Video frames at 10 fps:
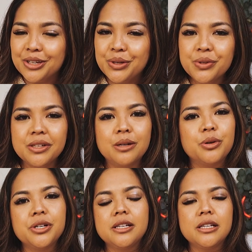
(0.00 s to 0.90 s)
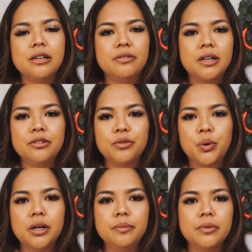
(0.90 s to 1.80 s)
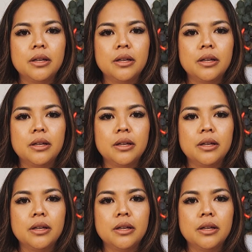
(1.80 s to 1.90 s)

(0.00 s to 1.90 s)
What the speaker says: to use an emergency fund for,